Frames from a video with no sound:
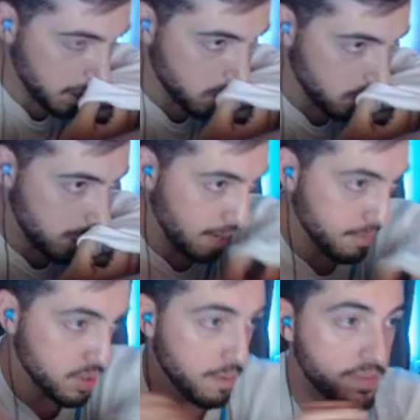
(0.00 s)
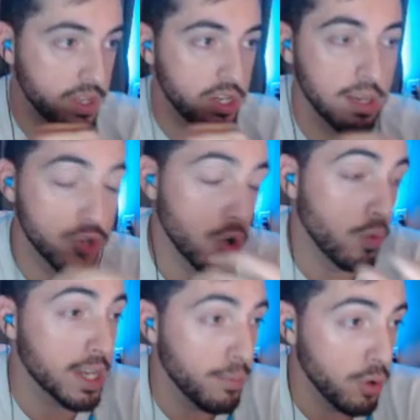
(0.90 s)
So teams teams don't
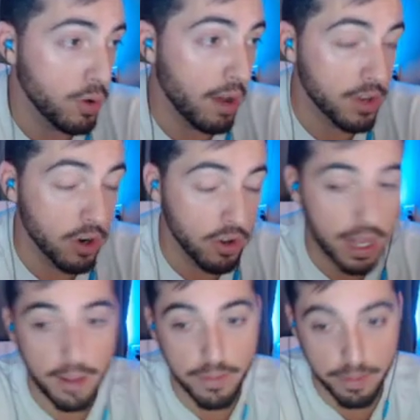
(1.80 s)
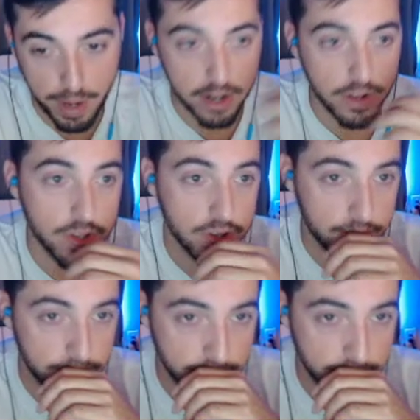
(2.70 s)
want to get blown out in the early game, ban Kalista.